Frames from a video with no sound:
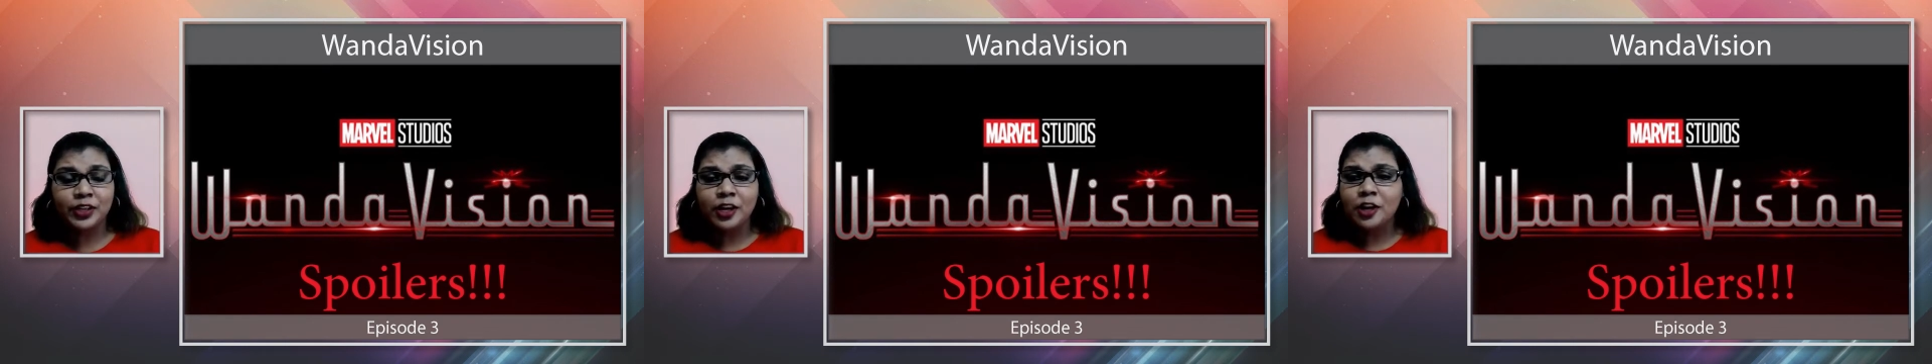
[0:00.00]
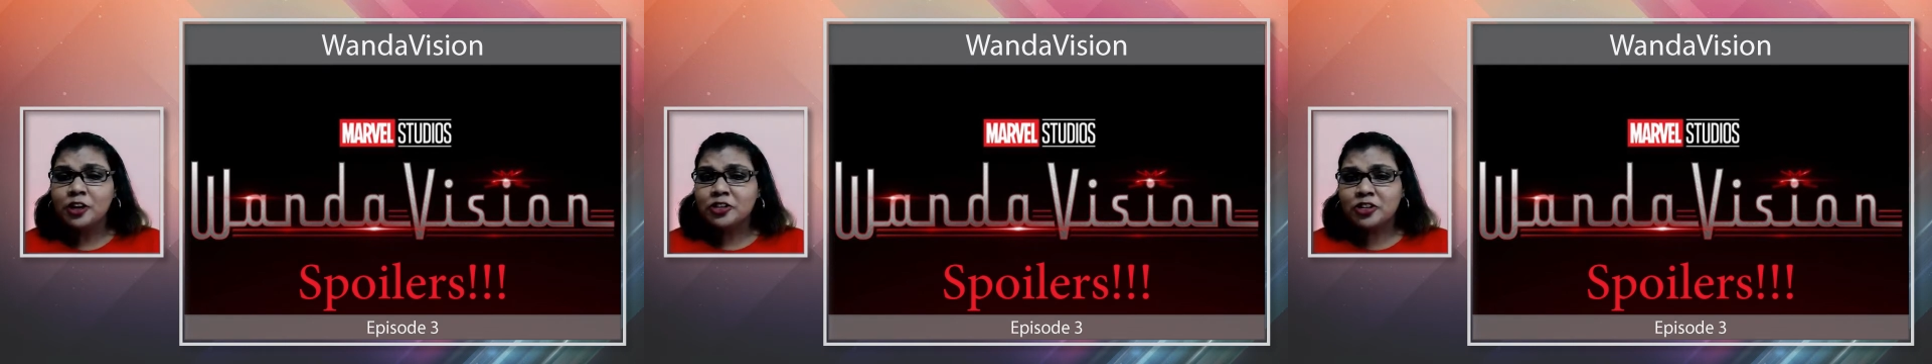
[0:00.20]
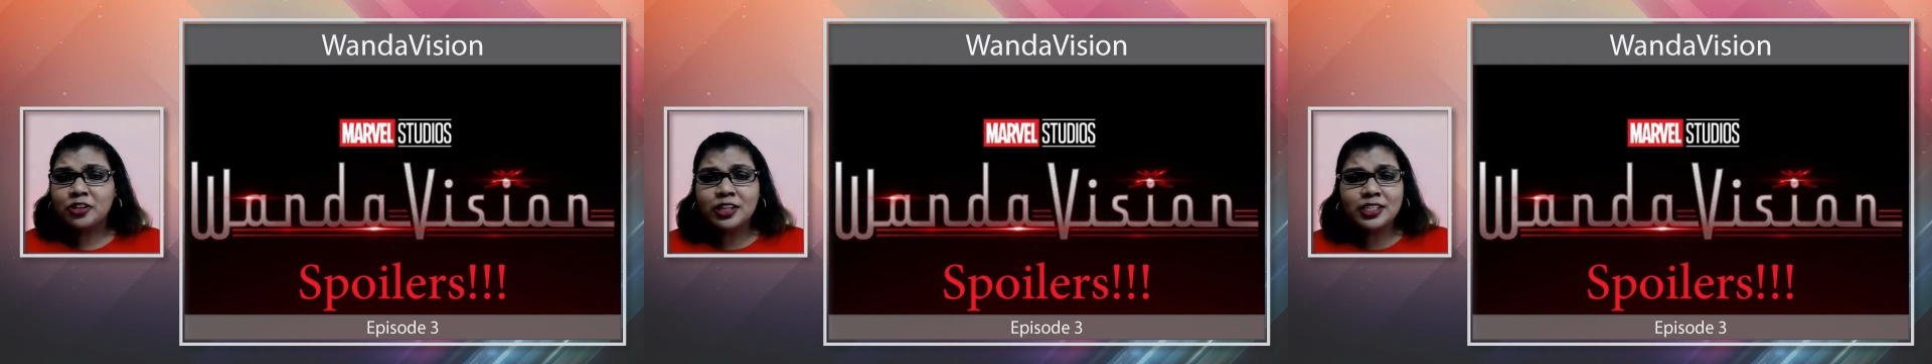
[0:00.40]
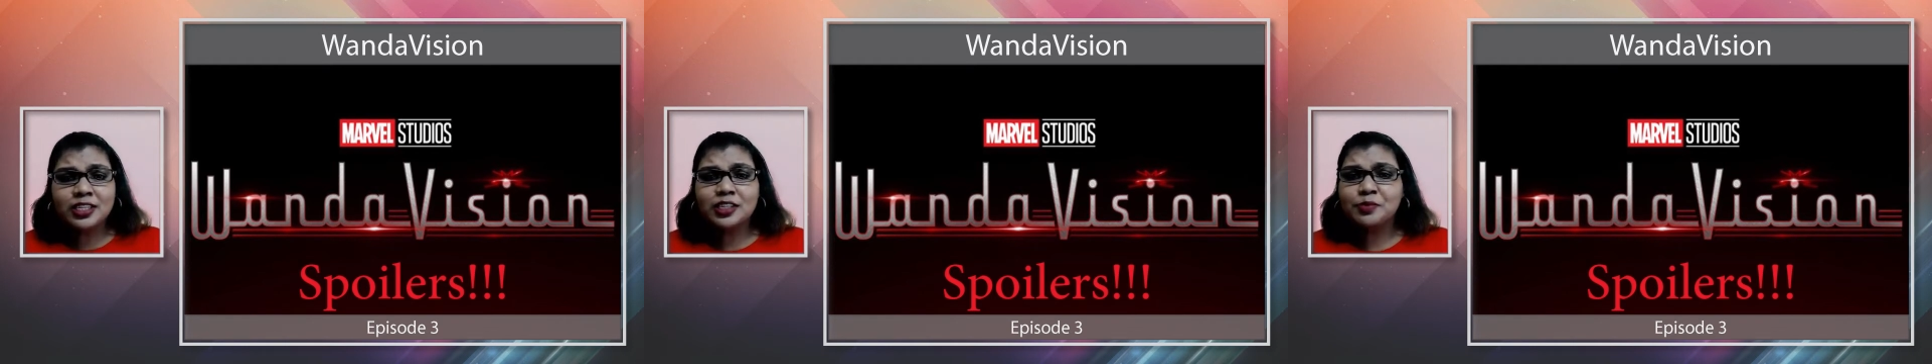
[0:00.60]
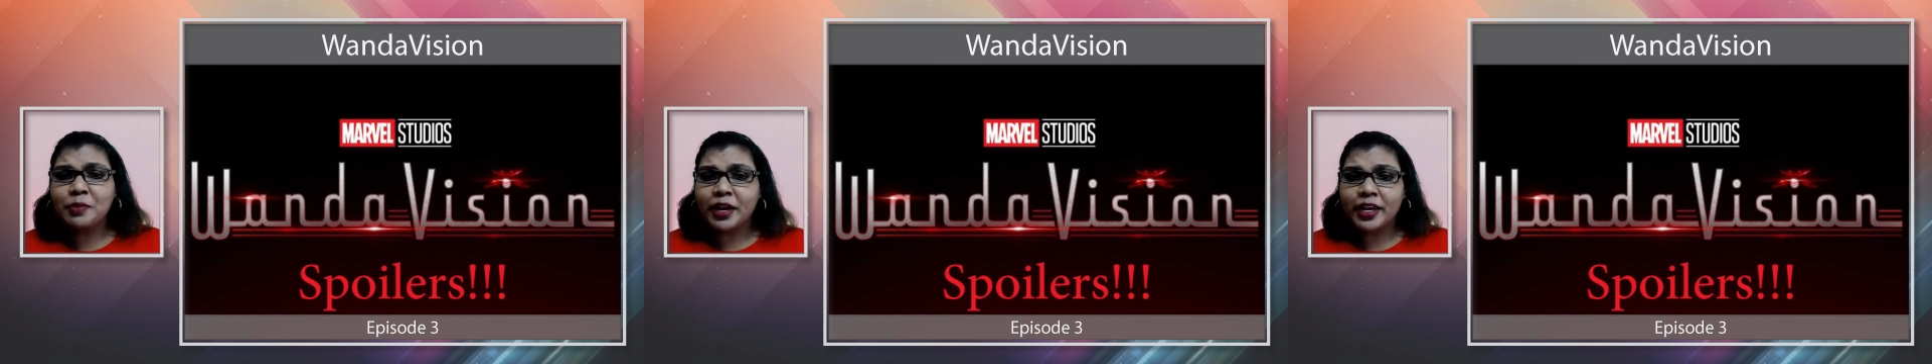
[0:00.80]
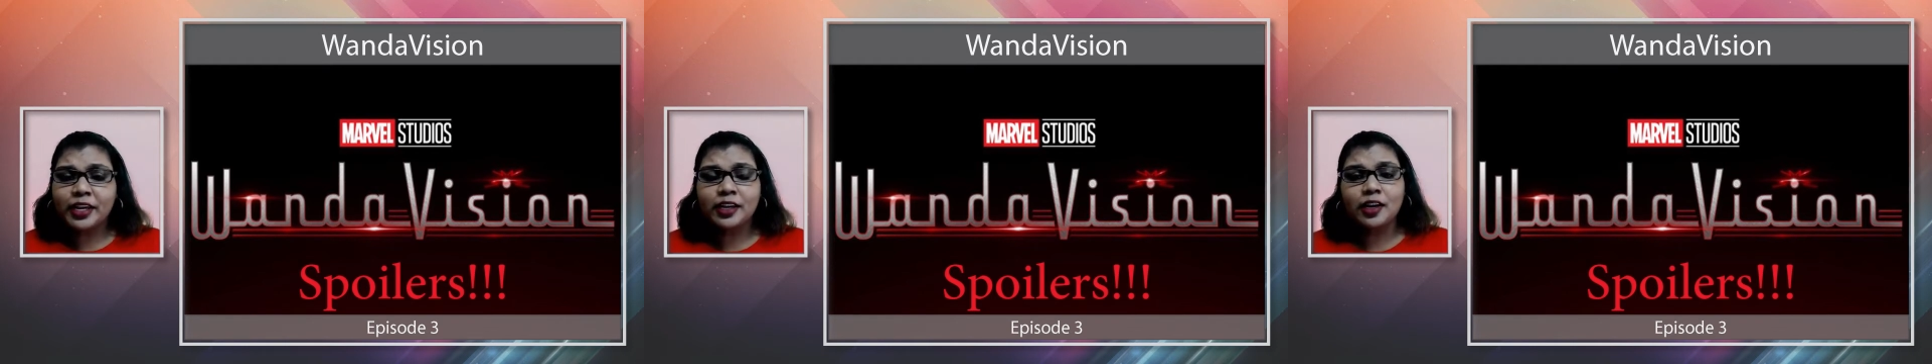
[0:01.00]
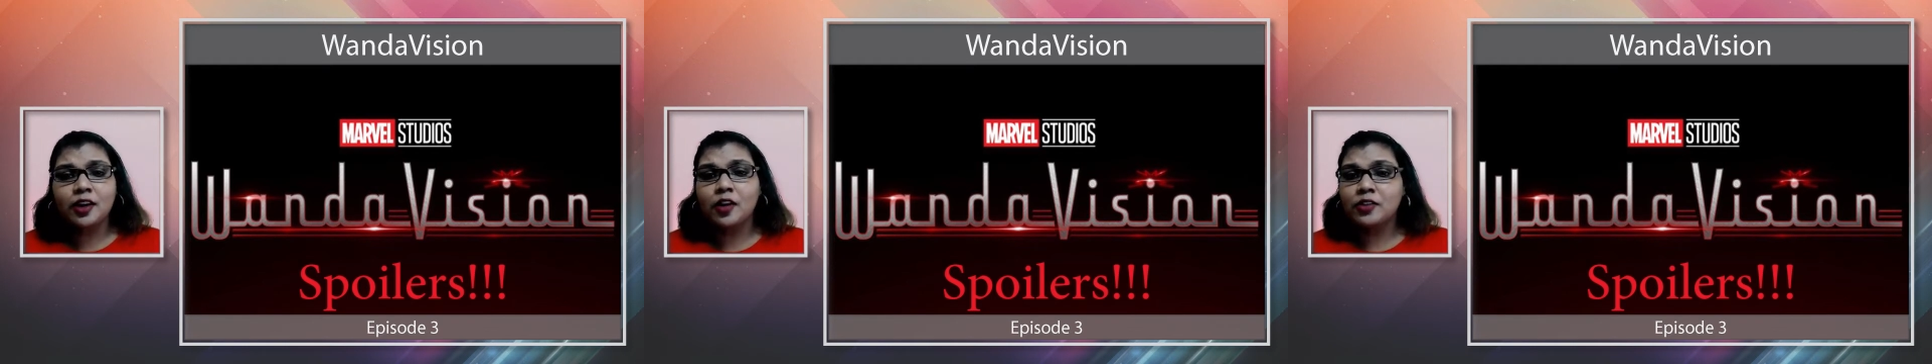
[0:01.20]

So this is my